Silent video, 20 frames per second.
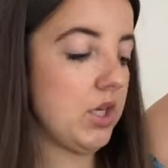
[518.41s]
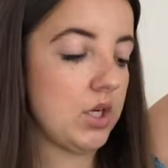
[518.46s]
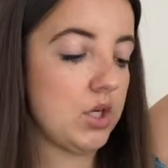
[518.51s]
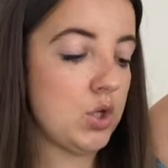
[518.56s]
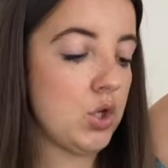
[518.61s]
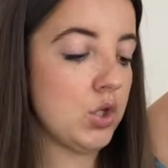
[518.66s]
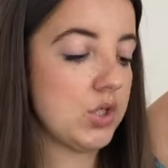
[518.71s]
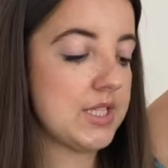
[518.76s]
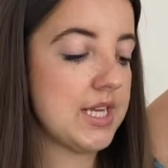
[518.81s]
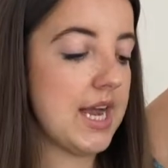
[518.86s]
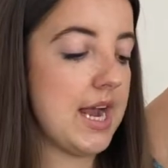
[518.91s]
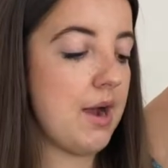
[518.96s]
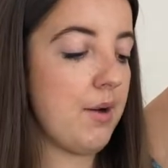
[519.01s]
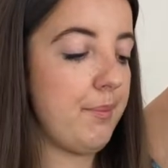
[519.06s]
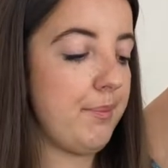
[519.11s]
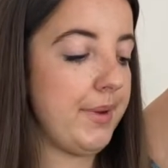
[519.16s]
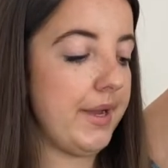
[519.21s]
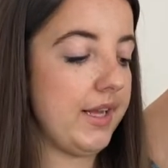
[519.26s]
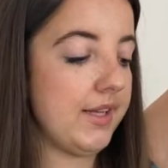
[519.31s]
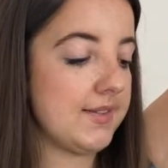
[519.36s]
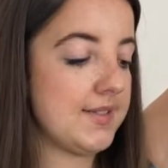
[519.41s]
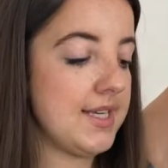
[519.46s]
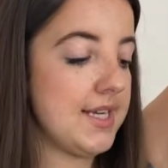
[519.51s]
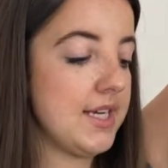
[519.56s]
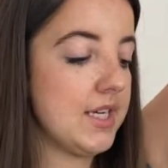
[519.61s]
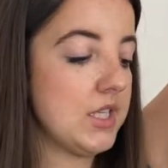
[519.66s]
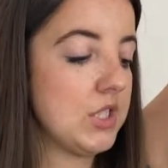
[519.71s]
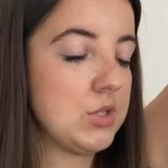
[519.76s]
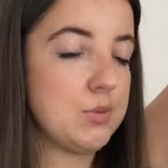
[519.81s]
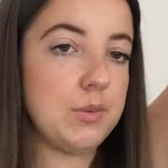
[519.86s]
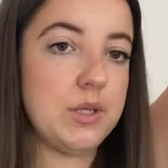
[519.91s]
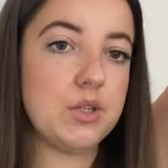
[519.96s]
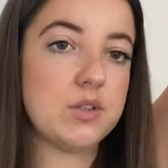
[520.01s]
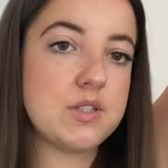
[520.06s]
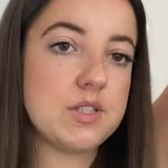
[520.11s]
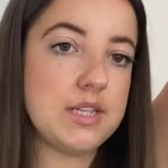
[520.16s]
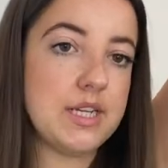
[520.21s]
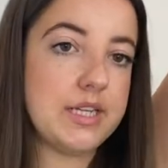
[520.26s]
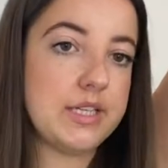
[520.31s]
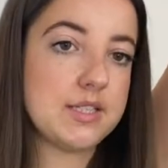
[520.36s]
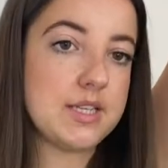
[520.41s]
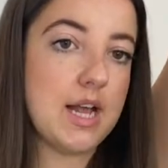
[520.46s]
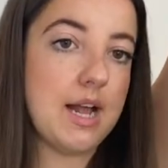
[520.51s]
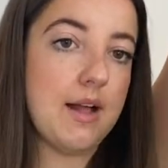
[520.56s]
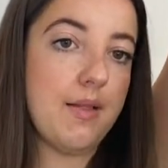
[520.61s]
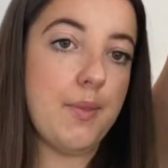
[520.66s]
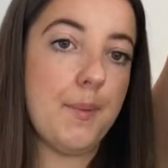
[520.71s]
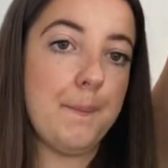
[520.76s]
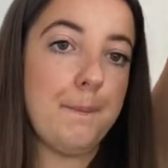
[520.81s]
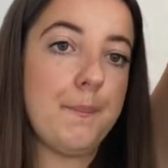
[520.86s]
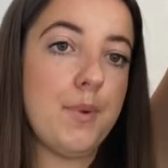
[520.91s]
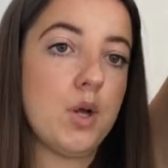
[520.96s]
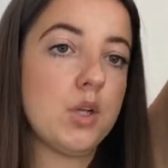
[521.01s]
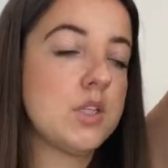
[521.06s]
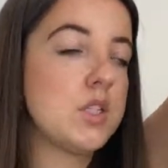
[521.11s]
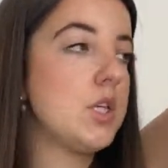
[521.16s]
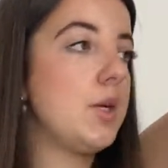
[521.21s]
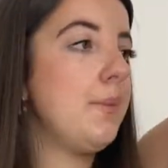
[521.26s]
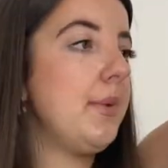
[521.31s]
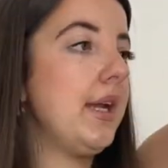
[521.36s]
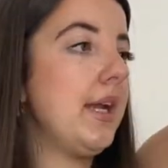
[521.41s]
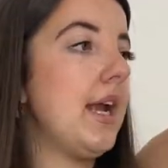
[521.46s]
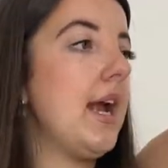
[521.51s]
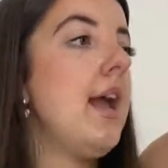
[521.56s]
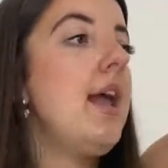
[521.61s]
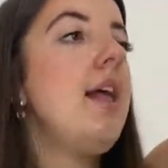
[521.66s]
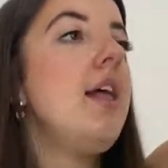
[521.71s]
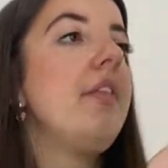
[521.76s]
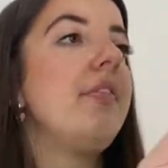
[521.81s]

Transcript: cut out bits here, some little slits at the bottom here.